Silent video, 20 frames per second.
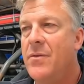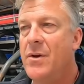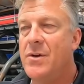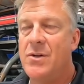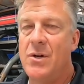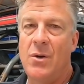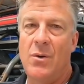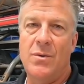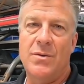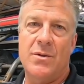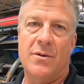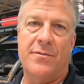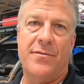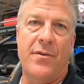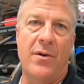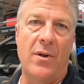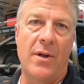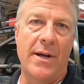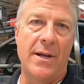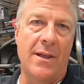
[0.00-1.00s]
The dunes are
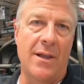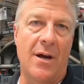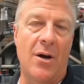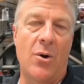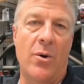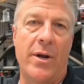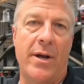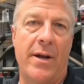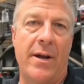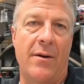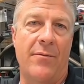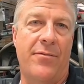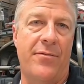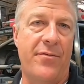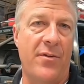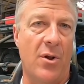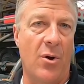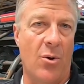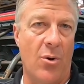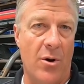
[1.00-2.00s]
fully loaded,
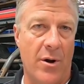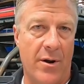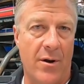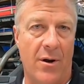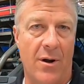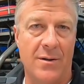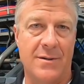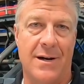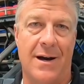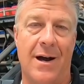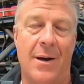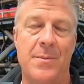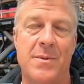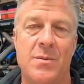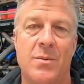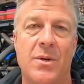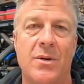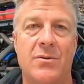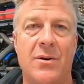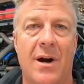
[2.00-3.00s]
floored at all
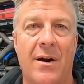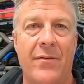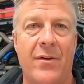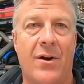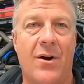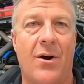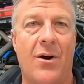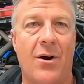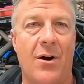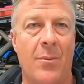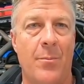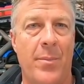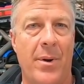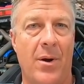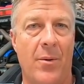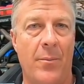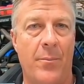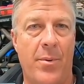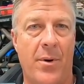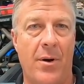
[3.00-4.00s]
times. When you drive the car,
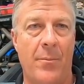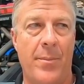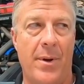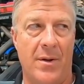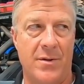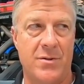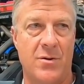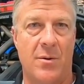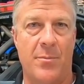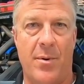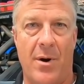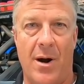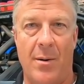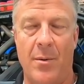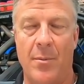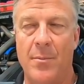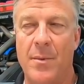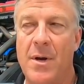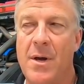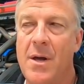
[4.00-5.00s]
belt belts are a
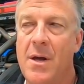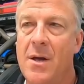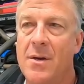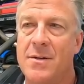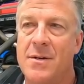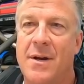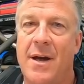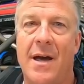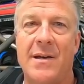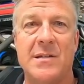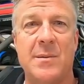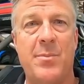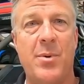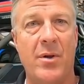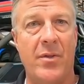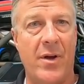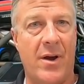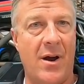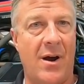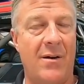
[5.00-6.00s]
problem. So guys will
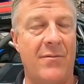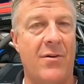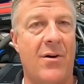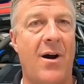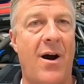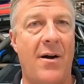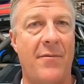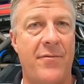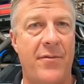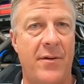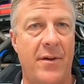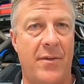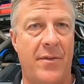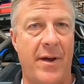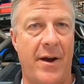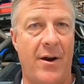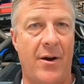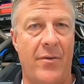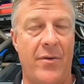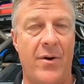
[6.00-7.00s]
pull the cover off
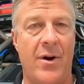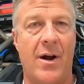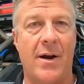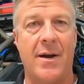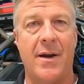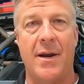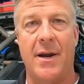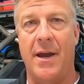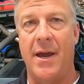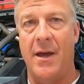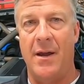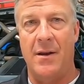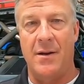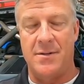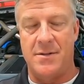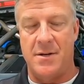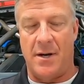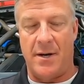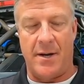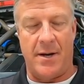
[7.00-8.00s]
there. They're not going to get,
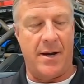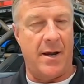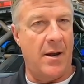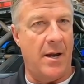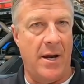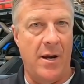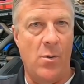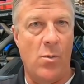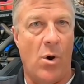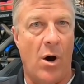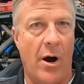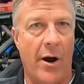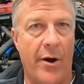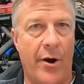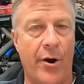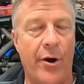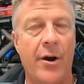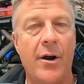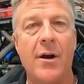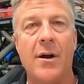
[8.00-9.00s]
it's not going to get any
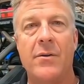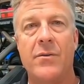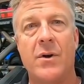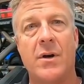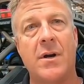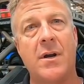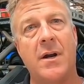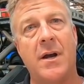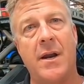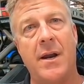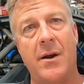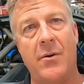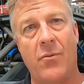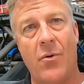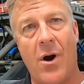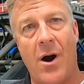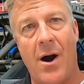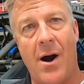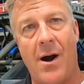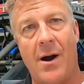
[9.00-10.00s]
water, not going to get any
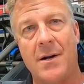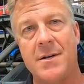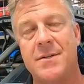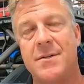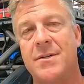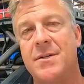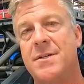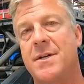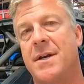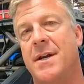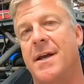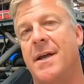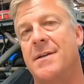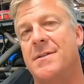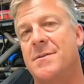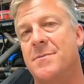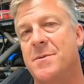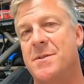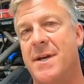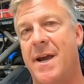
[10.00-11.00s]
rocks. They're just going to
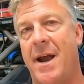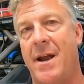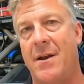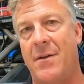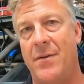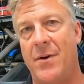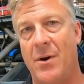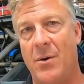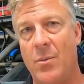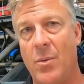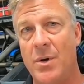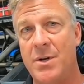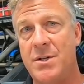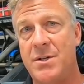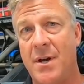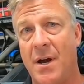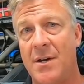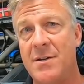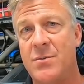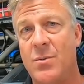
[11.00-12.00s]
get some sand in there,
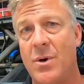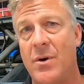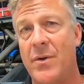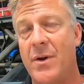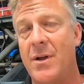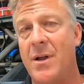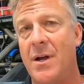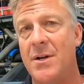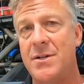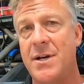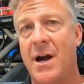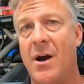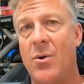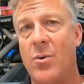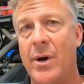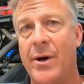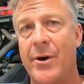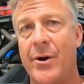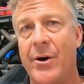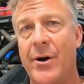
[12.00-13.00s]
which does wear the clutch out
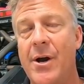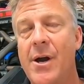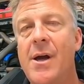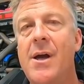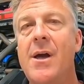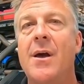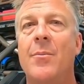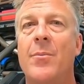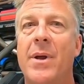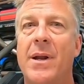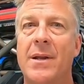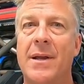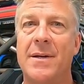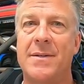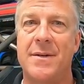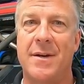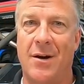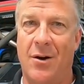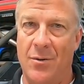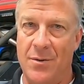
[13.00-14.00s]
quicker, but at
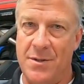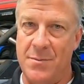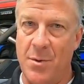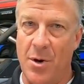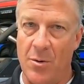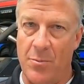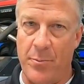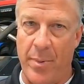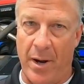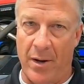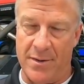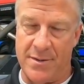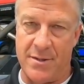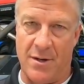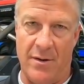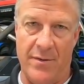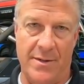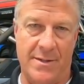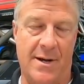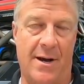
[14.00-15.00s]
least they don't smoke belts
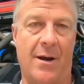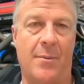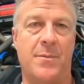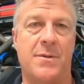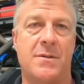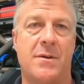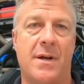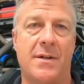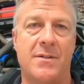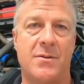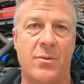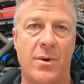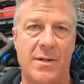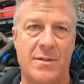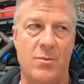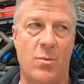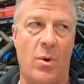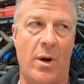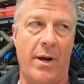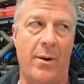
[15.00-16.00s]
all the time. So that's the
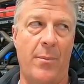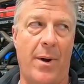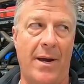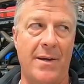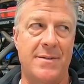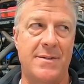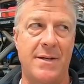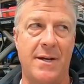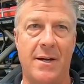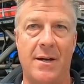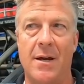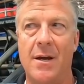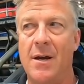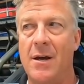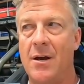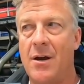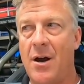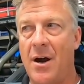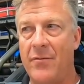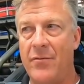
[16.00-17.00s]
reason why you might see
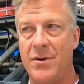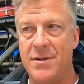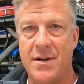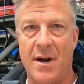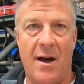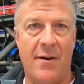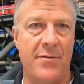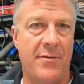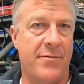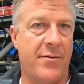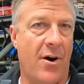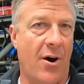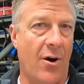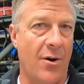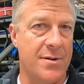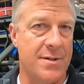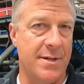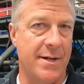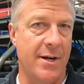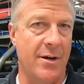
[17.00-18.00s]
covers off of
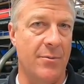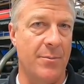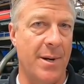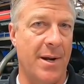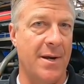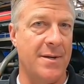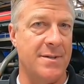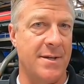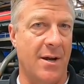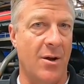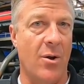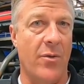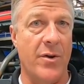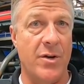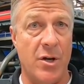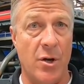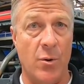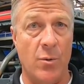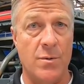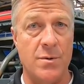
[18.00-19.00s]
cars in here because they go to
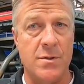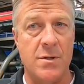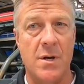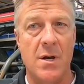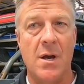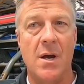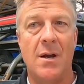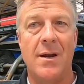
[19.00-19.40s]
the dunes.